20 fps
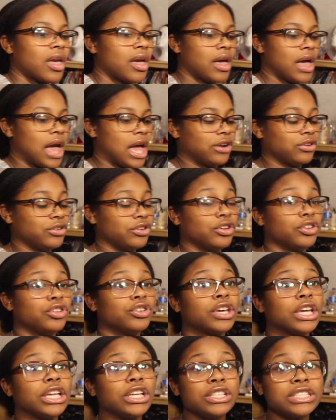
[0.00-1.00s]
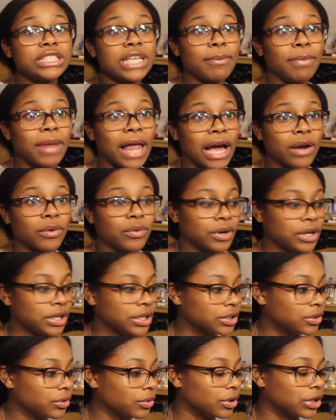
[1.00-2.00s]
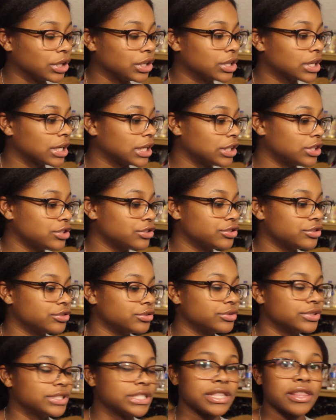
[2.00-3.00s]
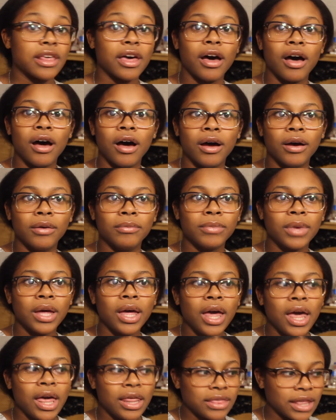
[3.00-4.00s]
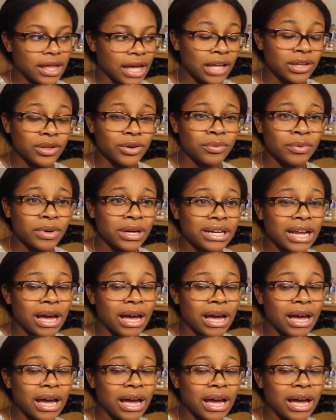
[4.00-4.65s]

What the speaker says: I don't know, you can use the black one or you can use the yellow one.